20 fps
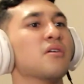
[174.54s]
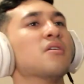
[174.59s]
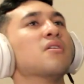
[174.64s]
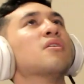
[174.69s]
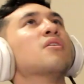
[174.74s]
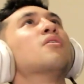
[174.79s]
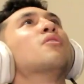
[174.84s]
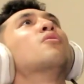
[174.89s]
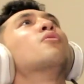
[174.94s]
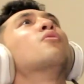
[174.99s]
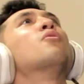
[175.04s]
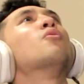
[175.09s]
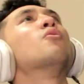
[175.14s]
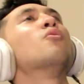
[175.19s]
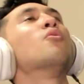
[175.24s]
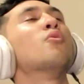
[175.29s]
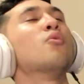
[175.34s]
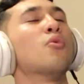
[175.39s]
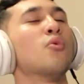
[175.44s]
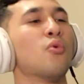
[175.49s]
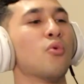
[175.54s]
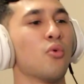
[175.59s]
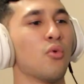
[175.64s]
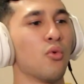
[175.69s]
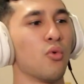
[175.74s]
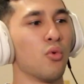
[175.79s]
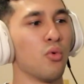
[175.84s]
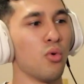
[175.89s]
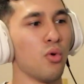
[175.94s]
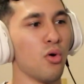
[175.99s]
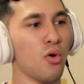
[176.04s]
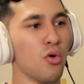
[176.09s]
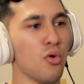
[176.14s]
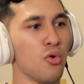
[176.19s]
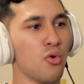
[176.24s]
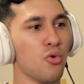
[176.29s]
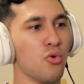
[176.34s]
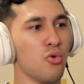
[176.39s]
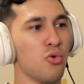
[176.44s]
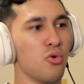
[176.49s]
No. How far
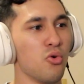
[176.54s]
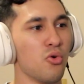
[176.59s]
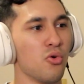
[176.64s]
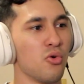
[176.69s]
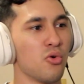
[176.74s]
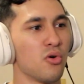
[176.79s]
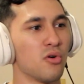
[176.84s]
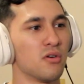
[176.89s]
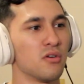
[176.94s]
does the